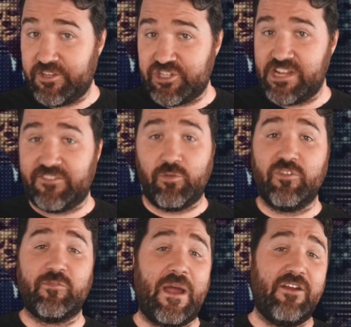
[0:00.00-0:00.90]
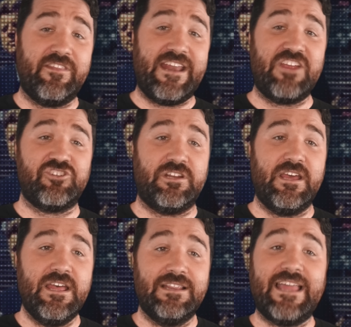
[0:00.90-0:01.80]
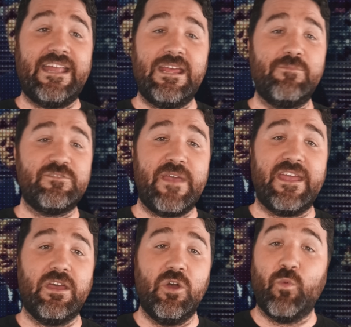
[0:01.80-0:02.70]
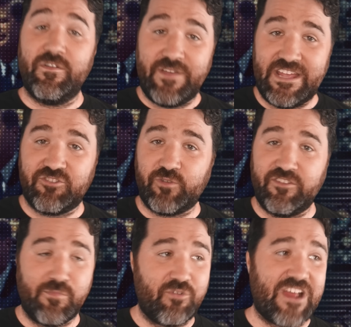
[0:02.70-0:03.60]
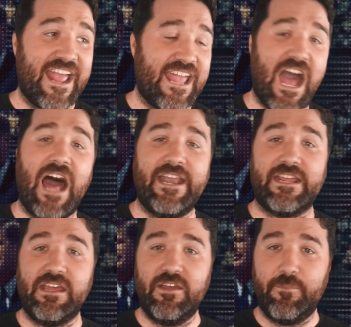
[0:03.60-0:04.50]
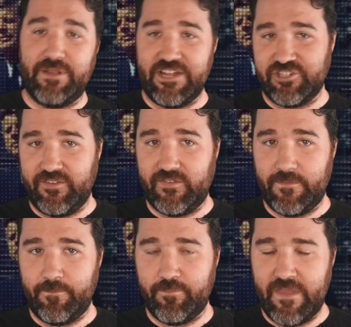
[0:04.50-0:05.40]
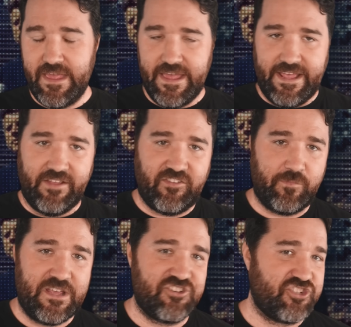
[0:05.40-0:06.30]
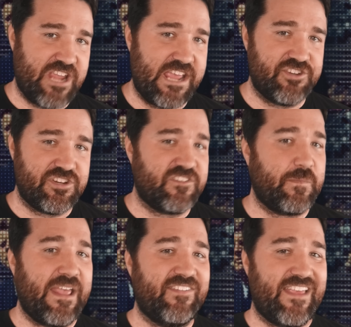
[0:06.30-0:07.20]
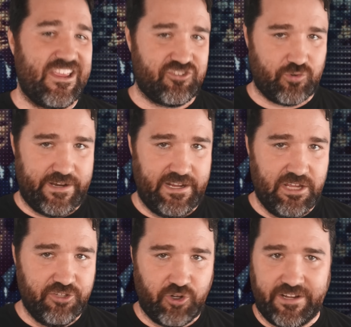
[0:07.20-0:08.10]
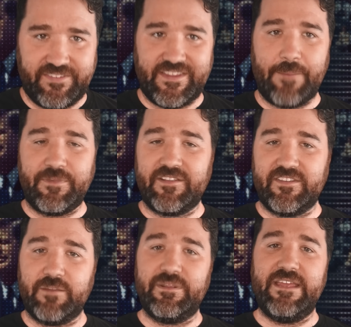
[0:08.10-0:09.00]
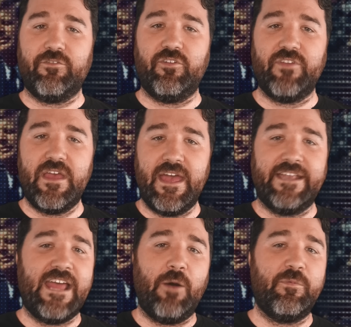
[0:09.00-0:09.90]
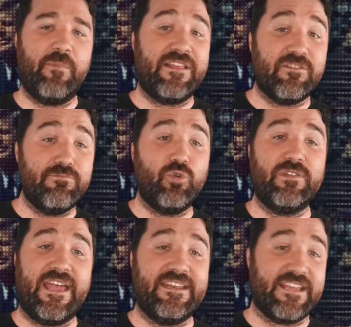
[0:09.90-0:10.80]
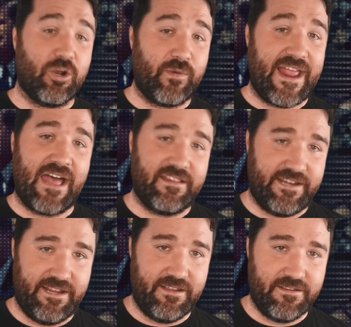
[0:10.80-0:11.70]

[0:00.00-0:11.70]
and the chance to inspire the nation led him to make one of history's most iconic pledges. His speech changed space history, turning skeptics into believers, and helped make the moon landing a reality.